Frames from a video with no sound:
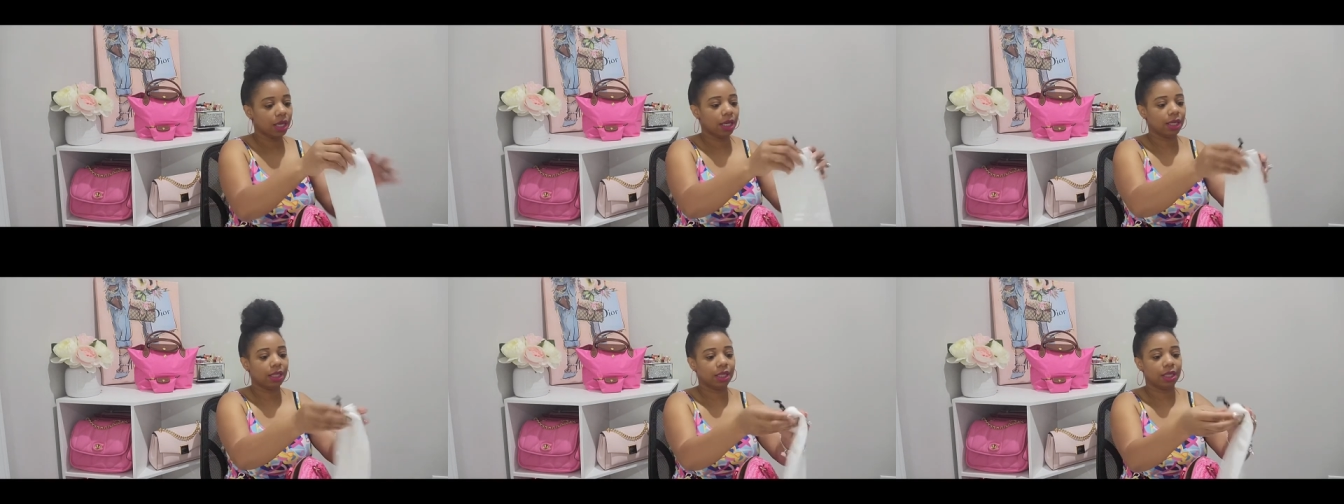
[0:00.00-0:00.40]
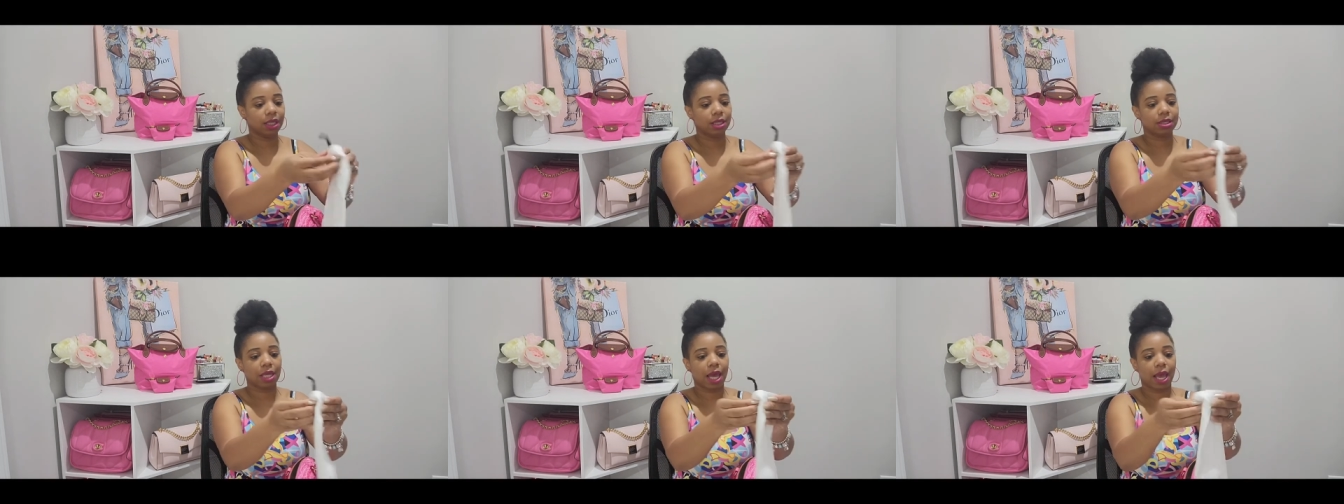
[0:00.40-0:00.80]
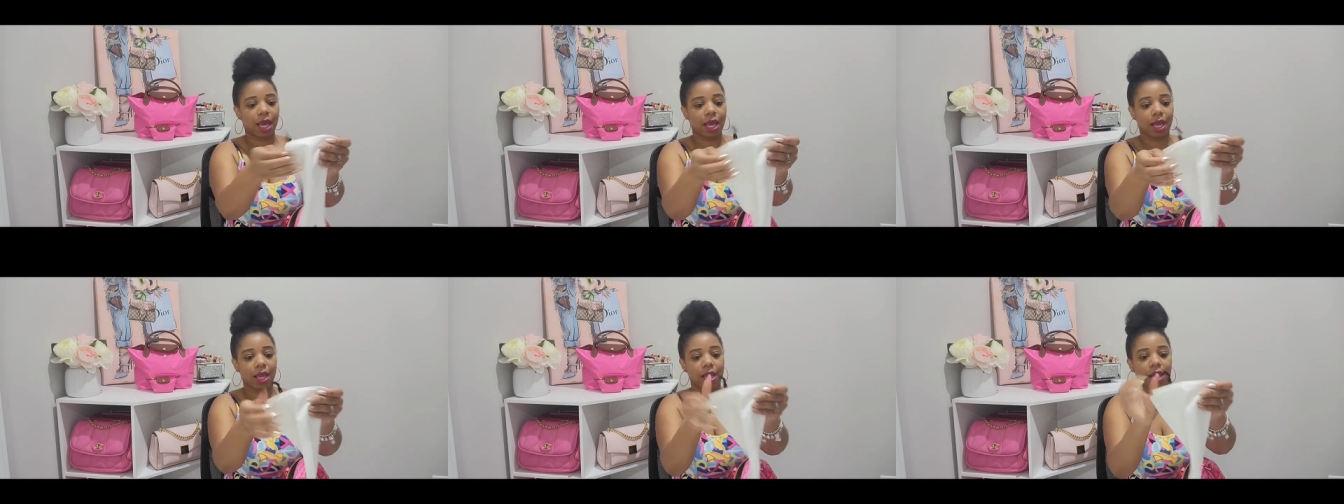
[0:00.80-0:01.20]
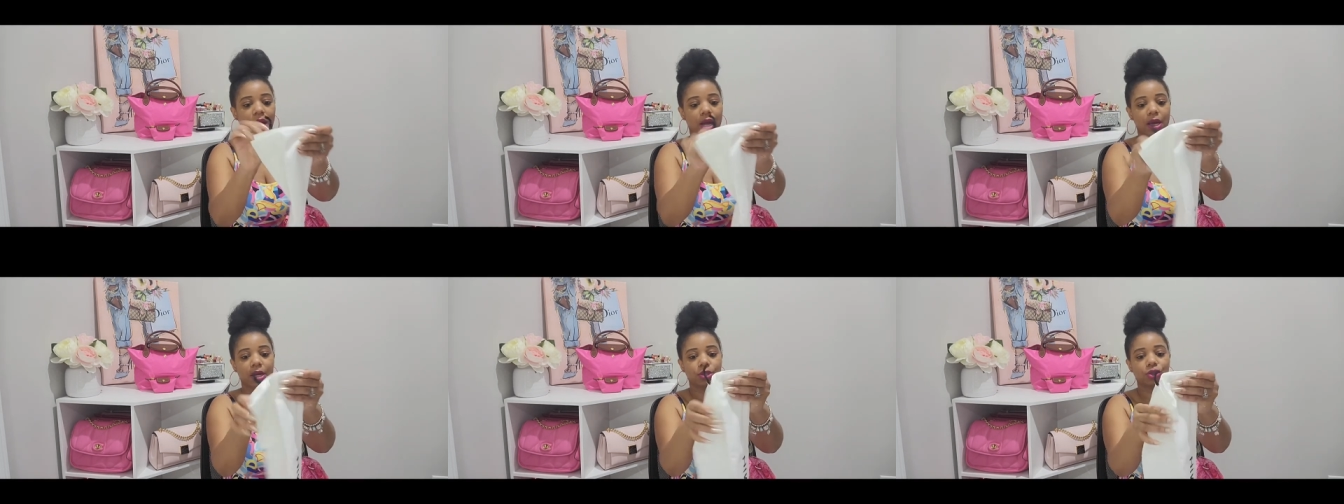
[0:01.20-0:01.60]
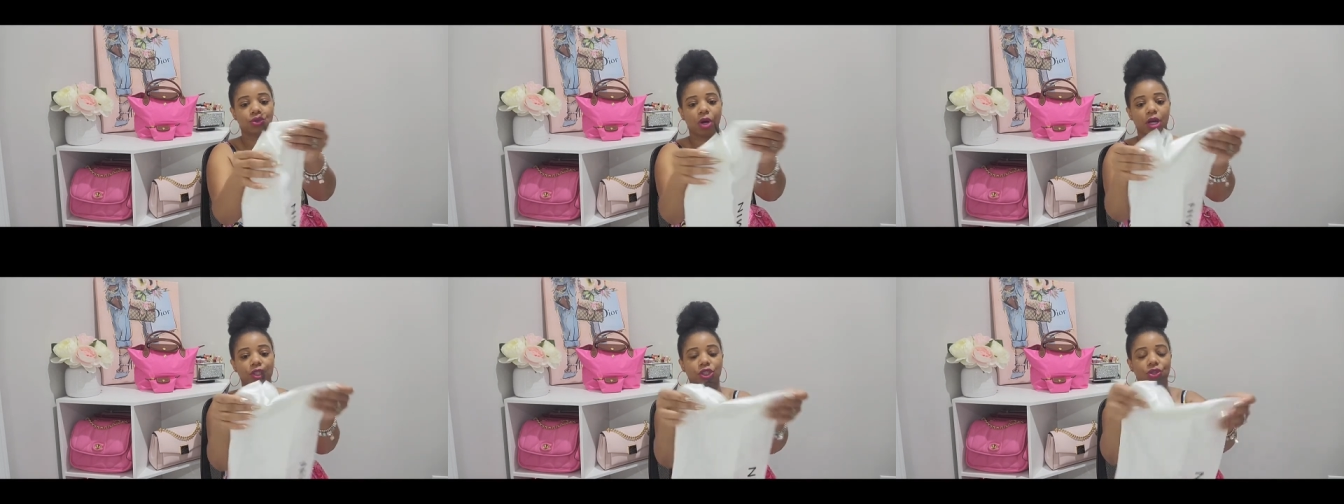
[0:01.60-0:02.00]
It is a uh,
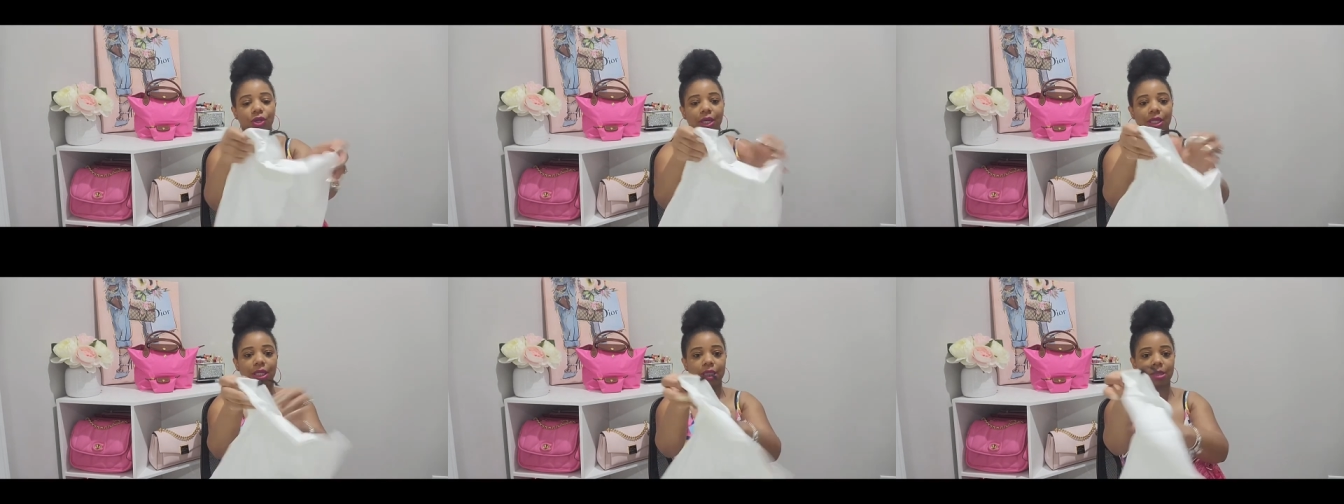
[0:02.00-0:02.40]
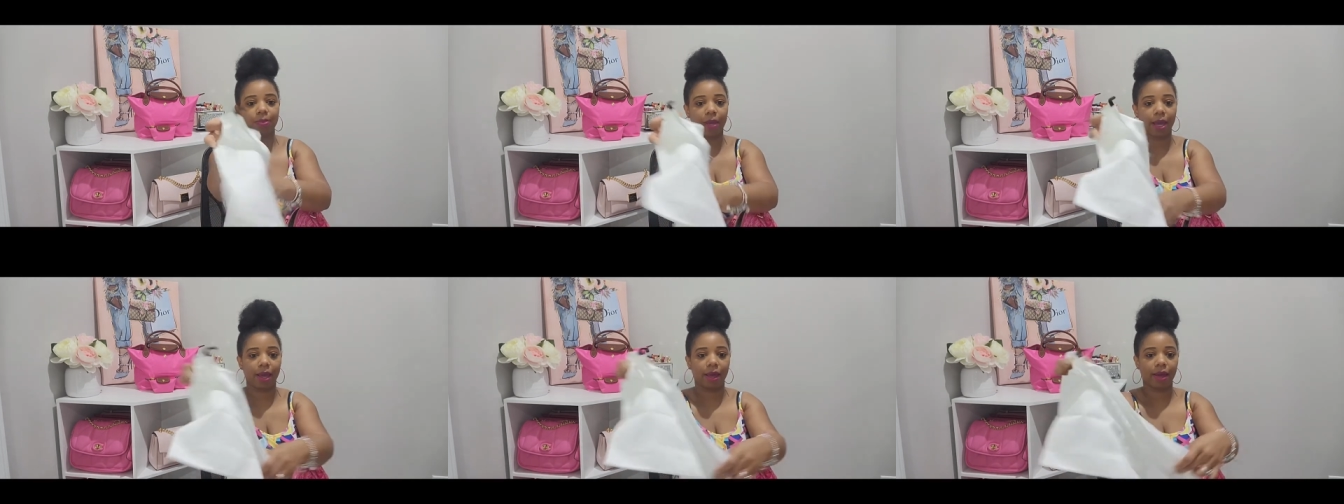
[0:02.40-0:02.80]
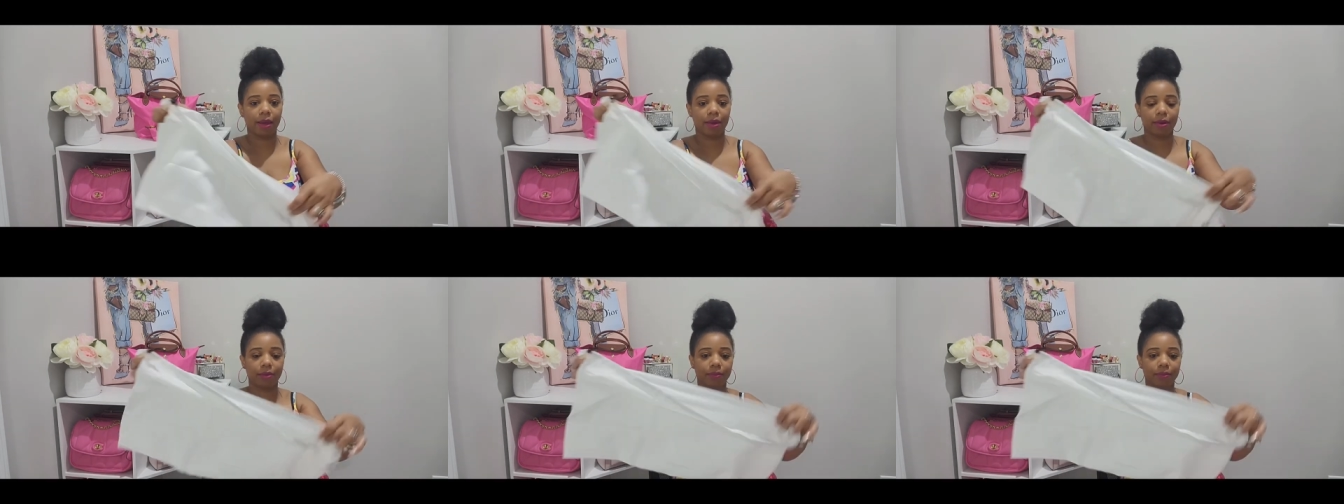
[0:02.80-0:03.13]
drawstring dust bag.